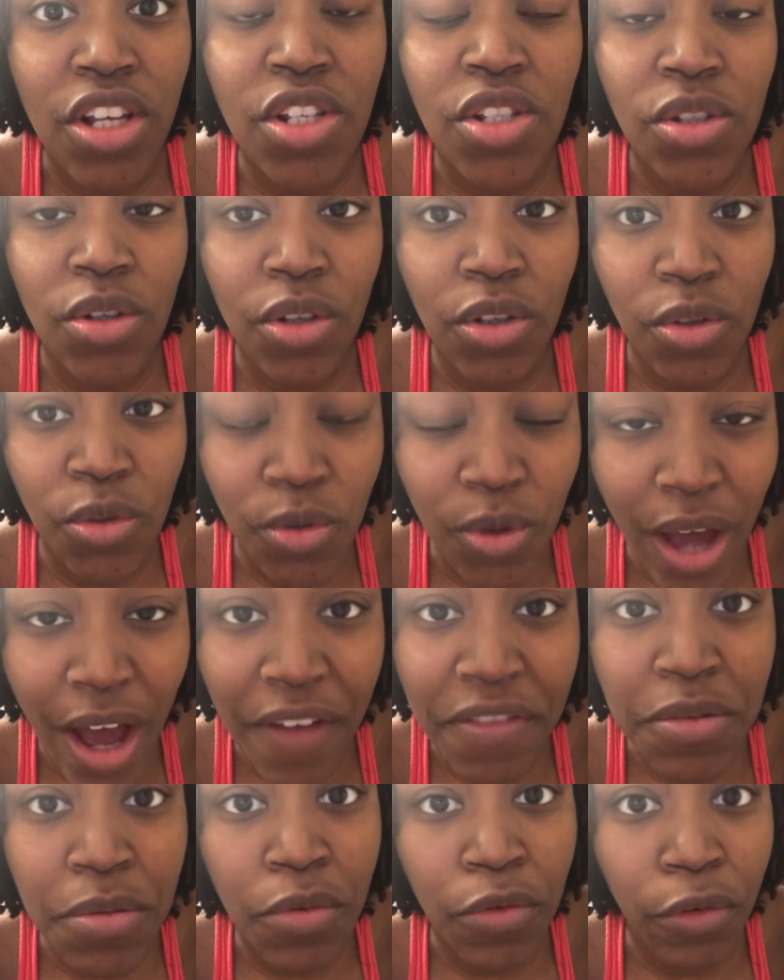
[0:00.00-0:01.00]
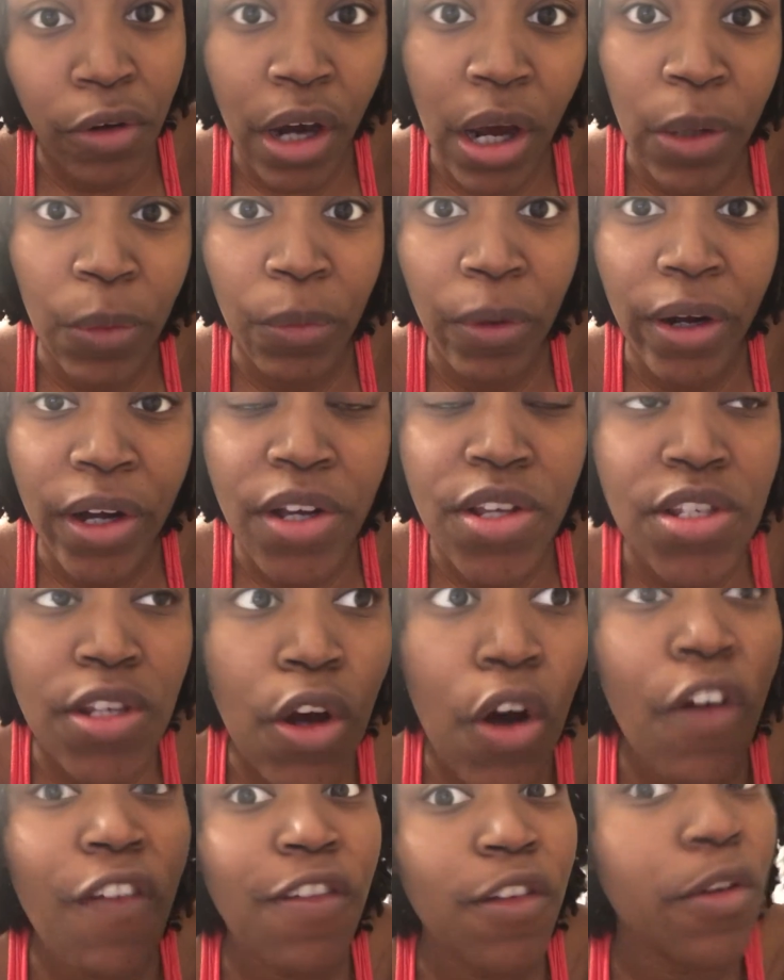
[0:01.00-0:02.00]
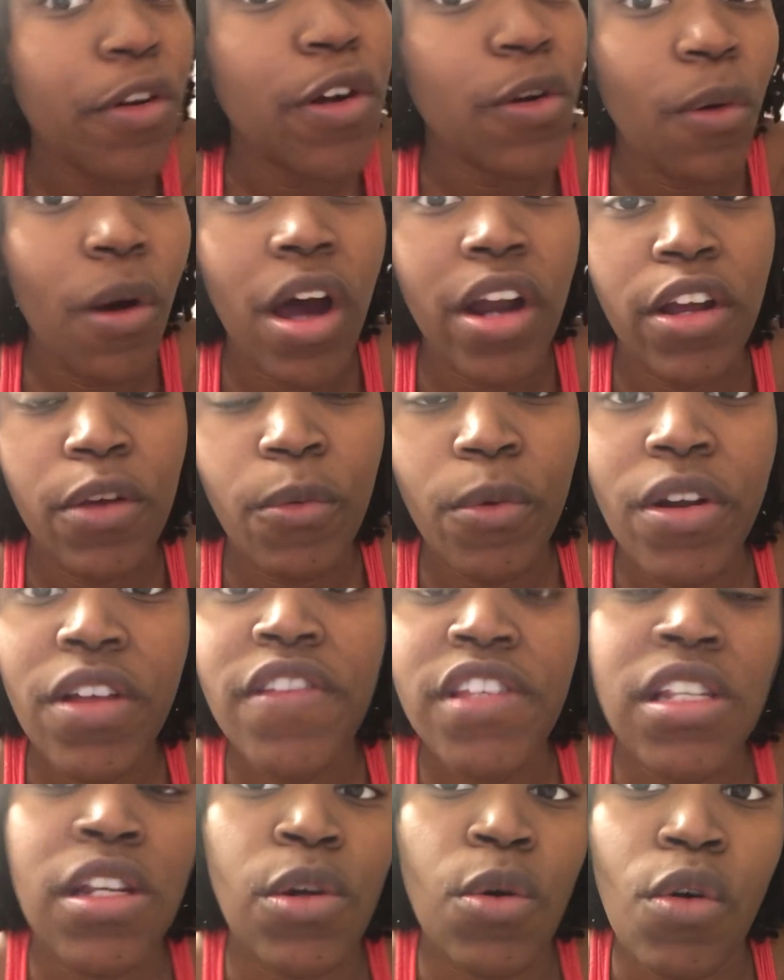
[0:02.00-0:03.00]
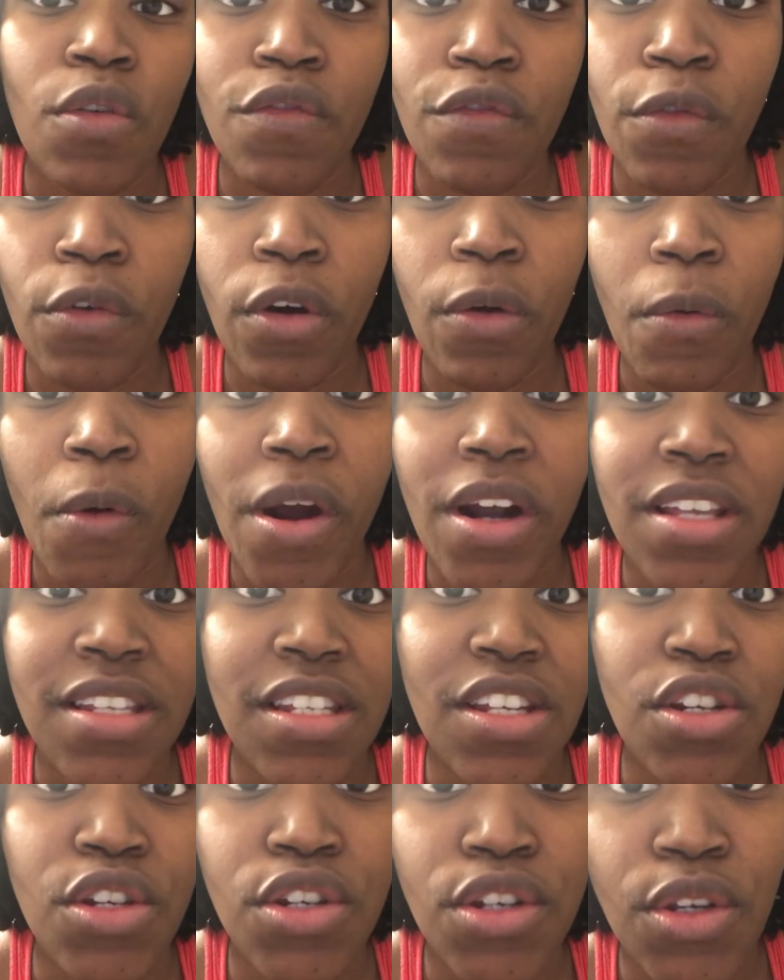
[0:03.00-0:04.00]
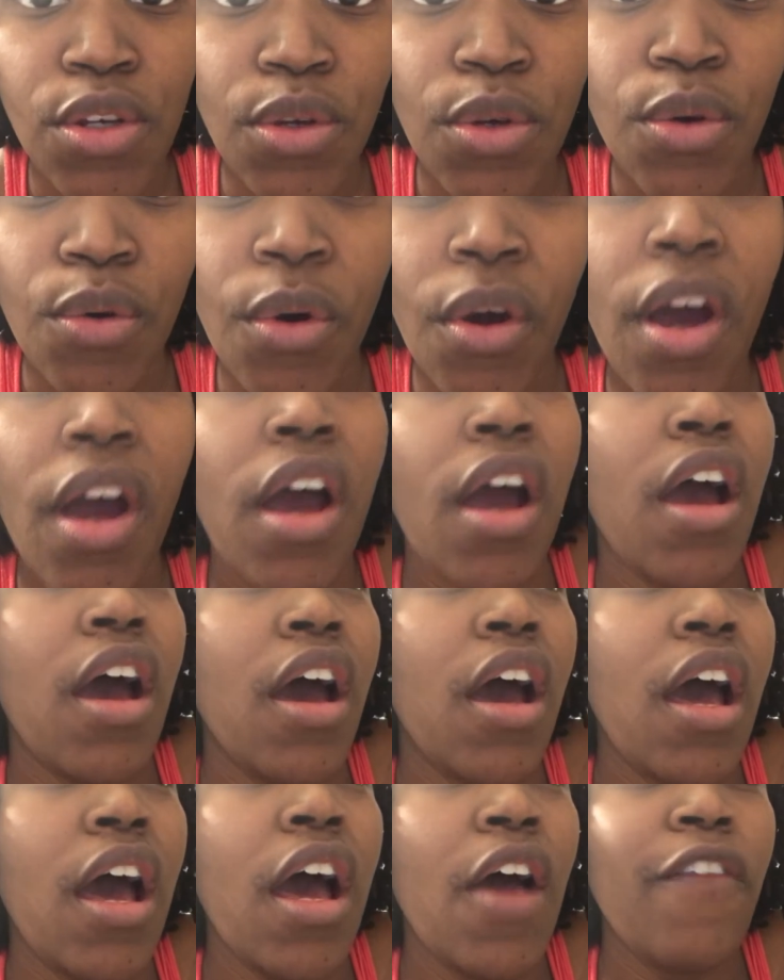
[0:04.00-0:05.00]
just so you have some groundwork. So Florida water, what is it known for? What does it do?